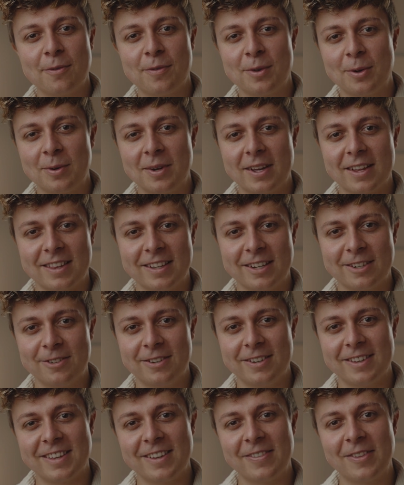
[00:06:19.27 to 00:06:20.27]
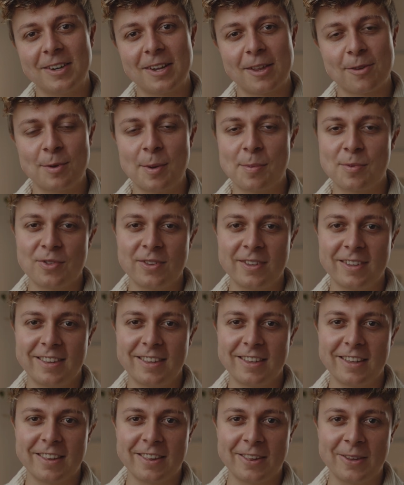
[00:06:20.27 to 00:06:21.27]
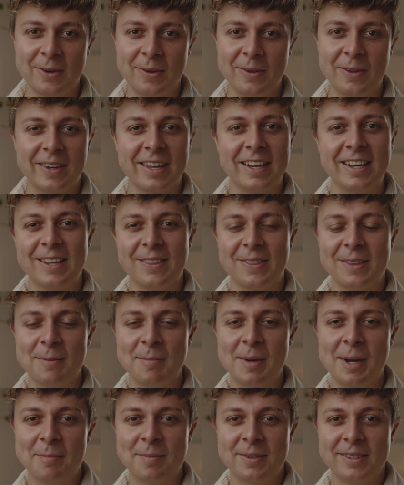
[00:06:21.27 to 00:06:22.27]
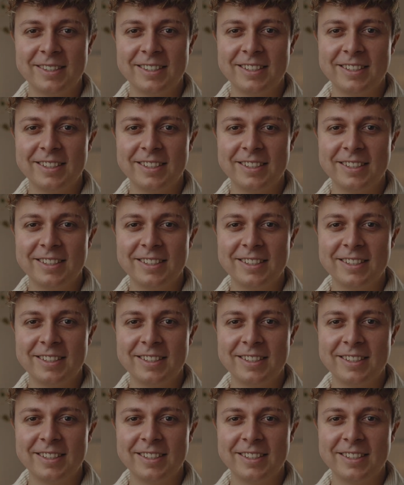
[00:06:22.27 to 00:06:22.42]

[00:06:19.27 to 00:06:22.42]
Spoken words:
of Jonas and Chris in the description, so you can hit them up.